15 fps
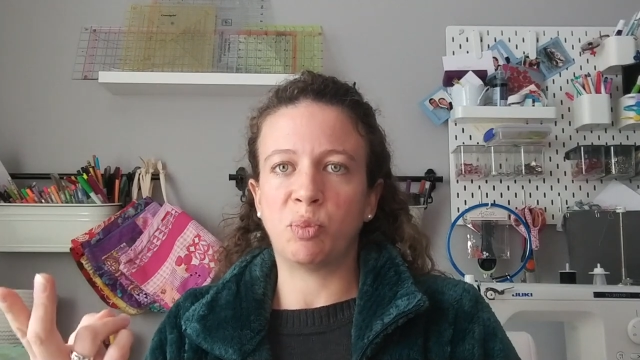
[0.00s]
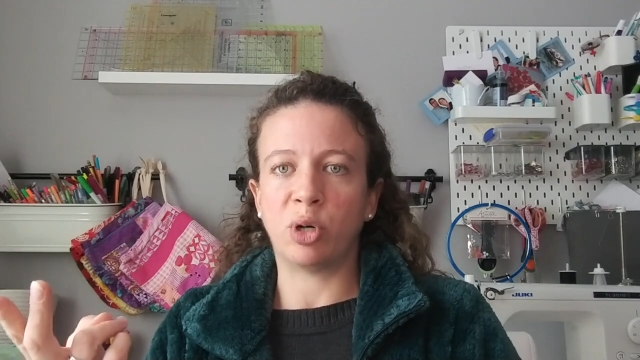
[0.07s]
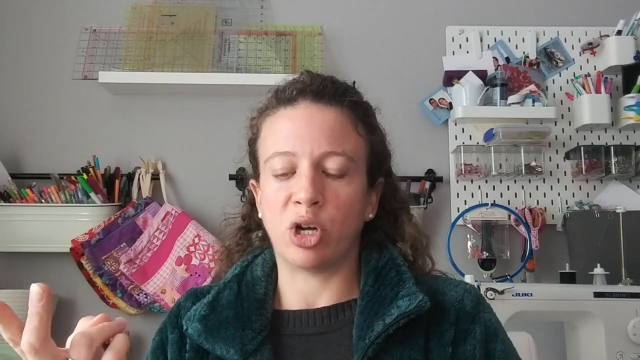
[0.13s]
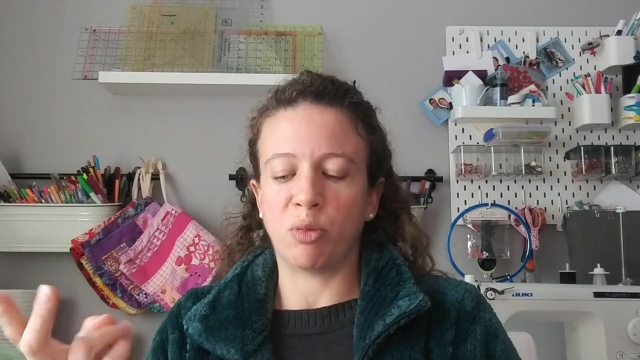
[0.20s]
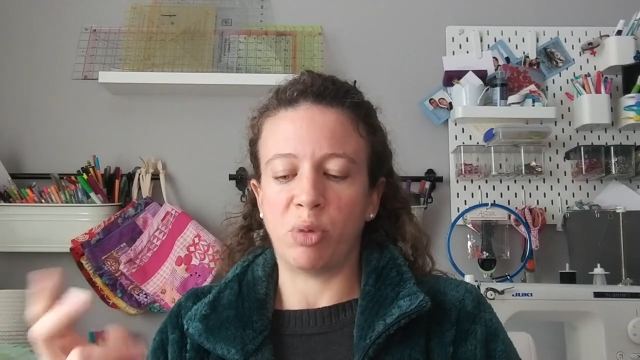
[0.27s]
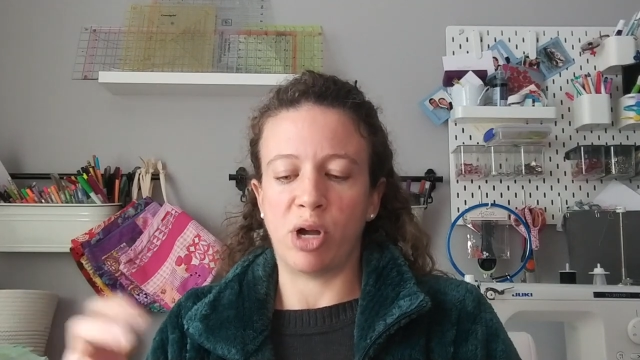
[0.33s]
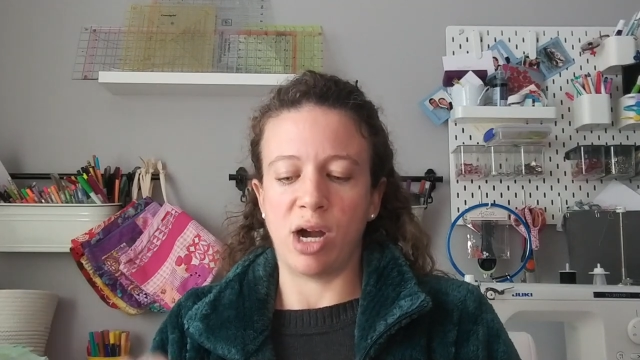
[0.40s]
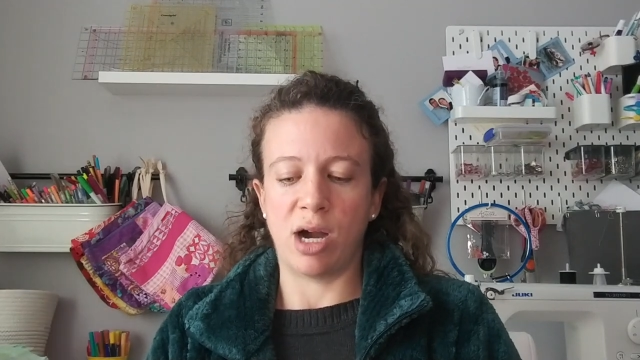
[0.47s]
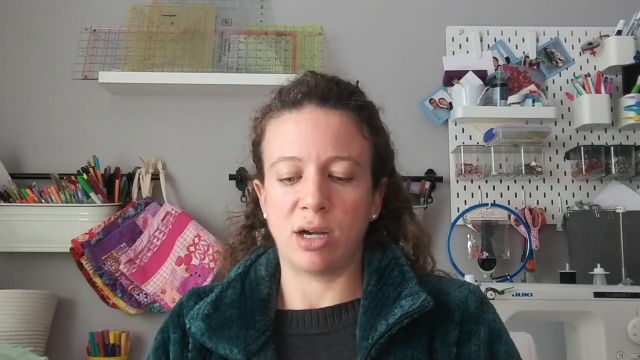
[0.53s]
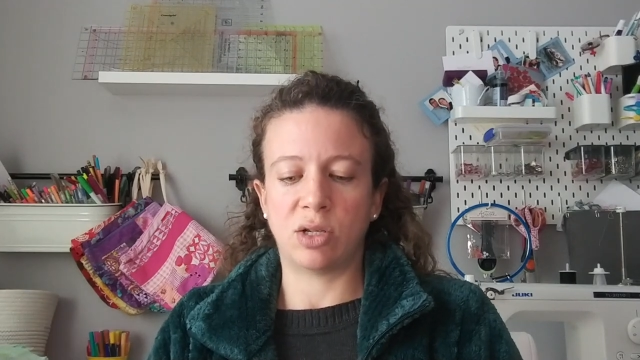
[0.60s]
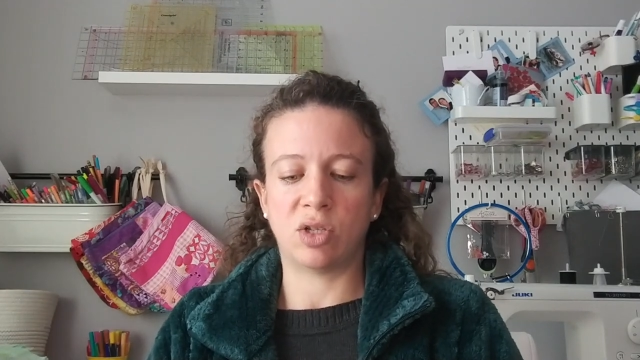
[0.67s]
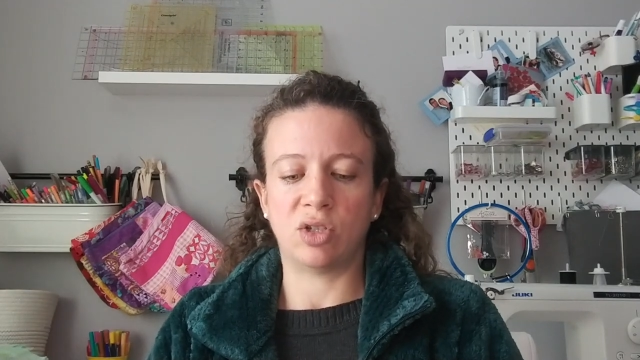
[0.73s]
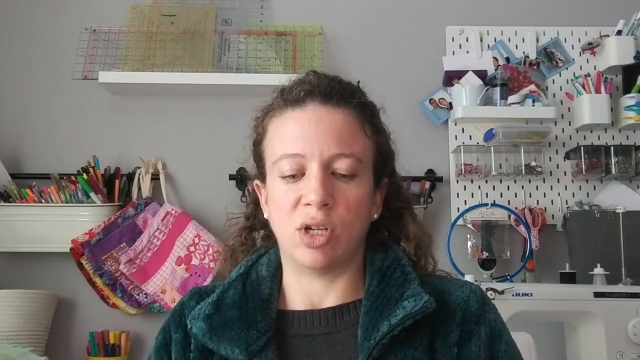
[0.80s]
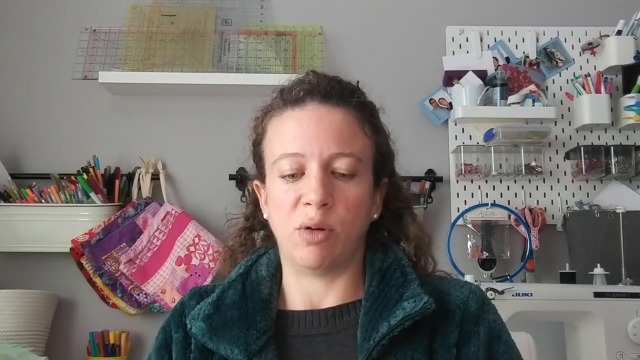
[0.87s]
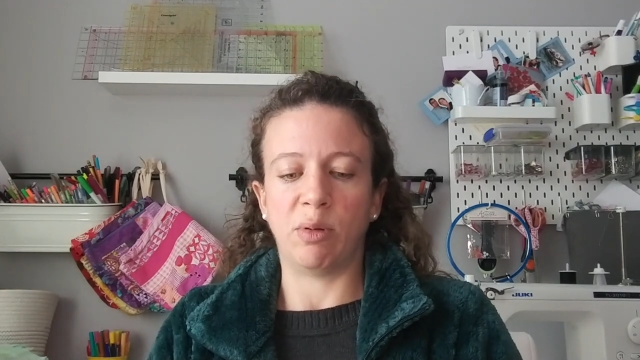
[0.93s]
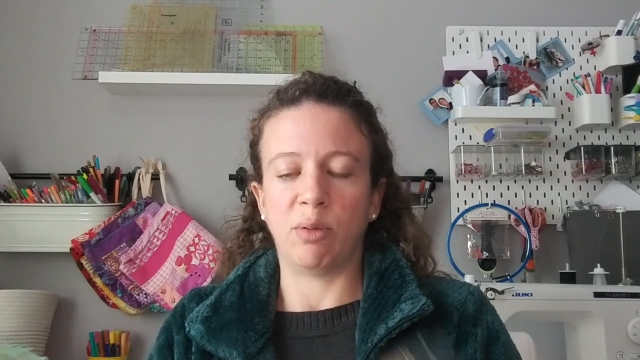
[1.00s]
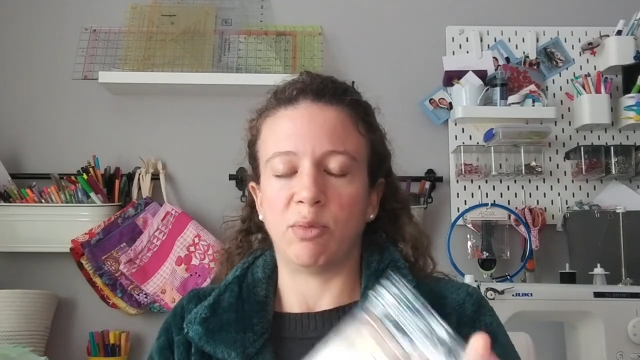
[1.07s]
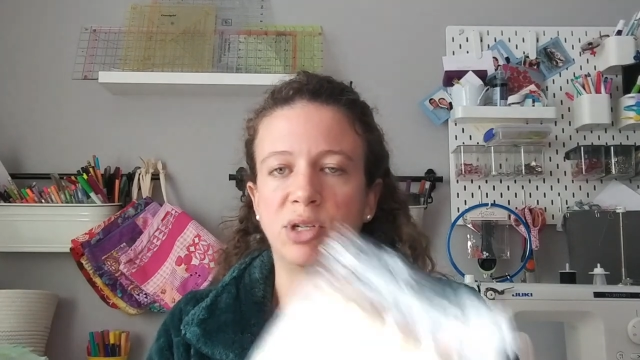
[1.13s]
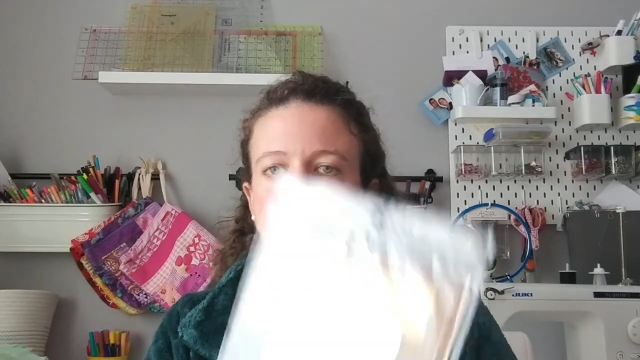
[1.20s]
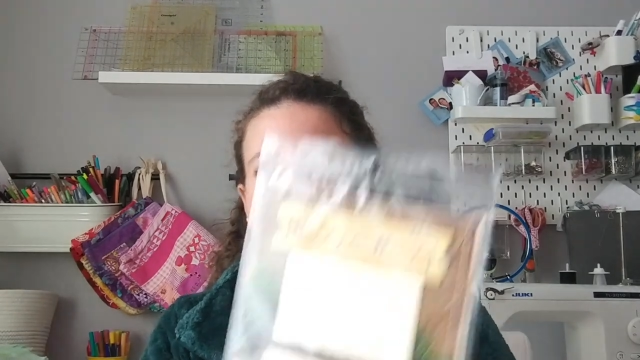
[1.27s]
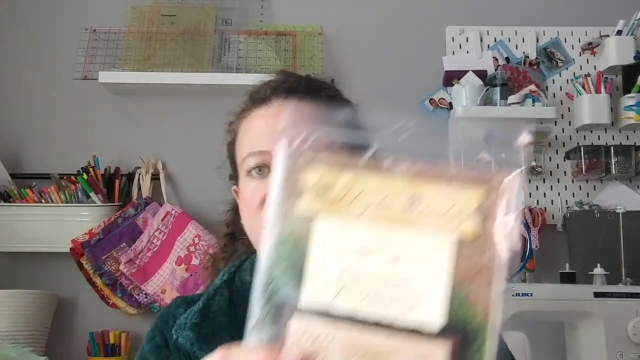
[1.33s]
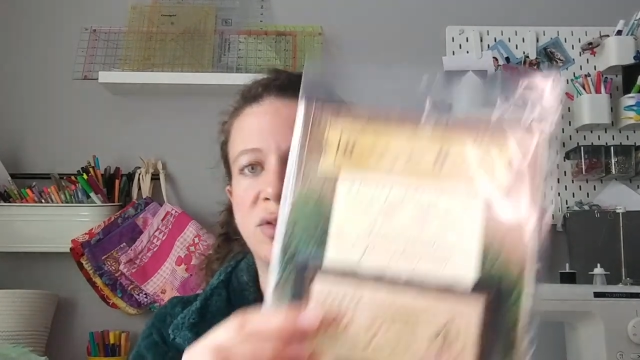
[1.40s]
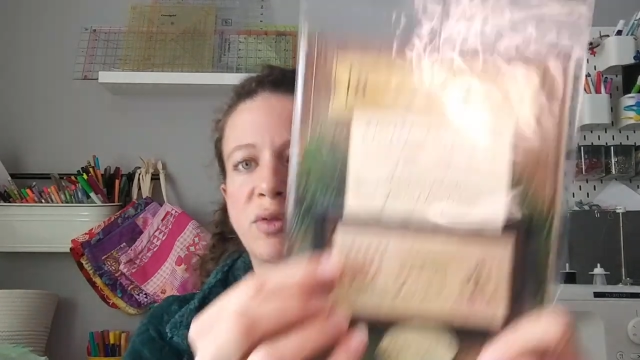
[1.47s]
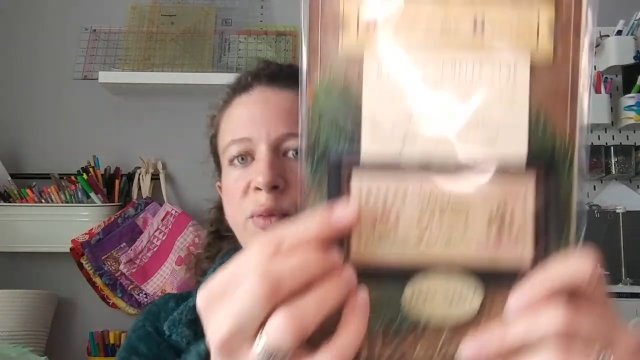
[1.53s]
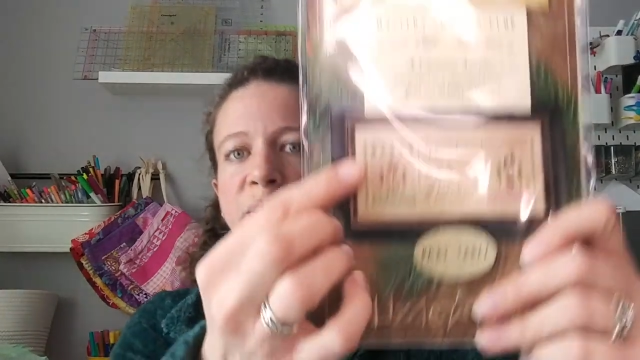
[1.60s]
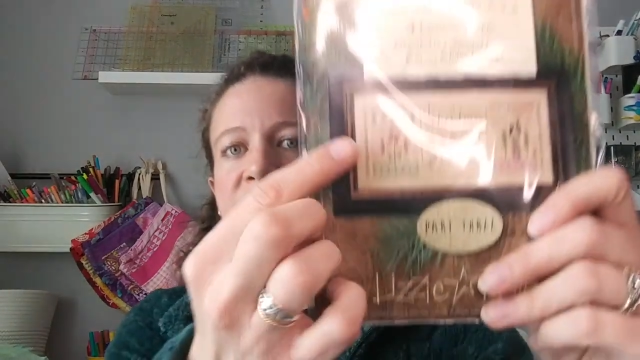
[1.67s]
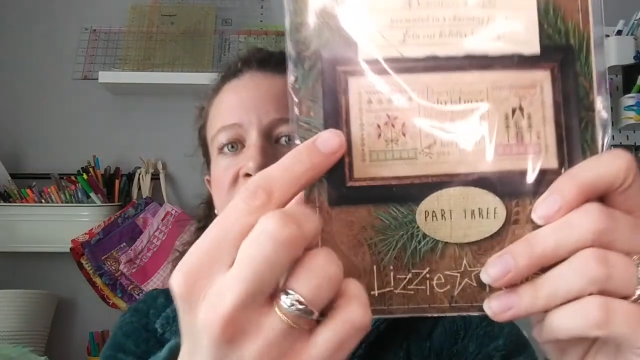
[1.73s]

per part. So we would do